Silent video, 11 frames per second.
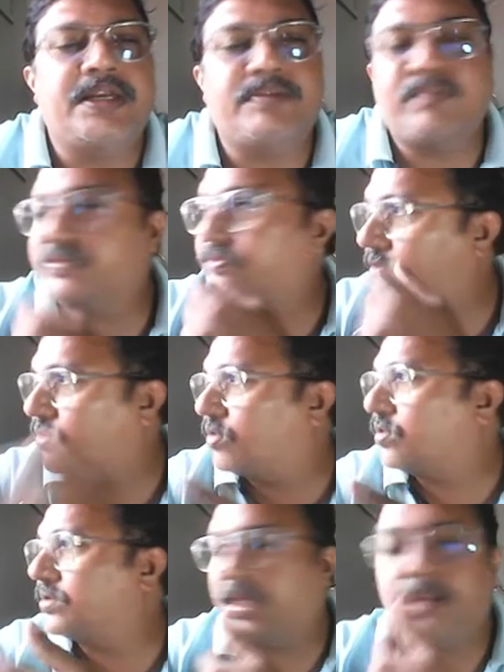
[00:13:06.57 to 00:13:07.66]
it must
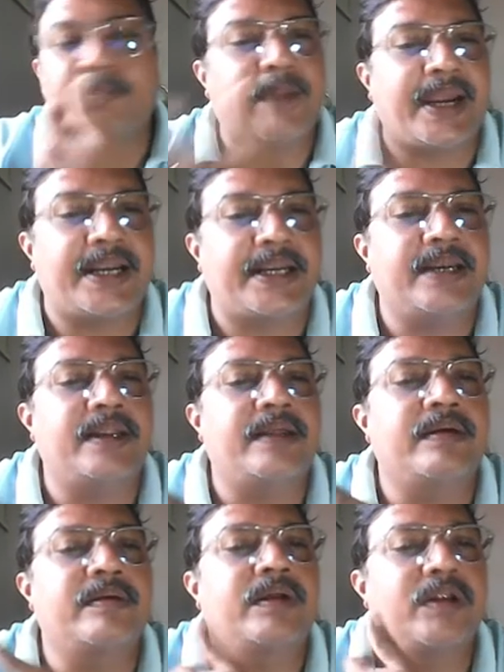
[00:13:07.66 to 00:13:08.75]
follow the
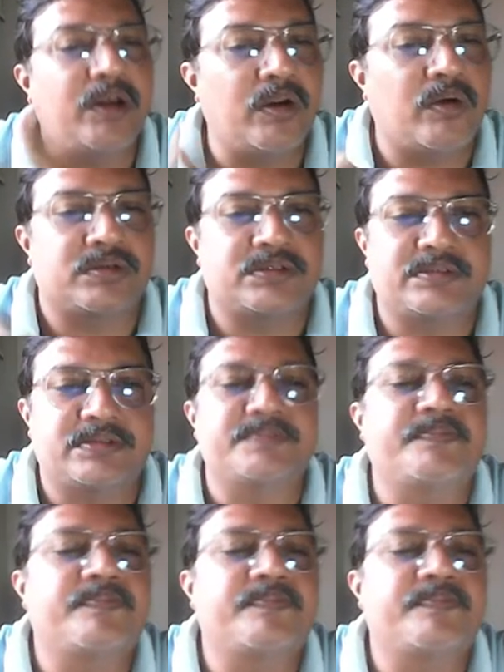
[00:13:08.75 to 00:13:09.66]
patent laws,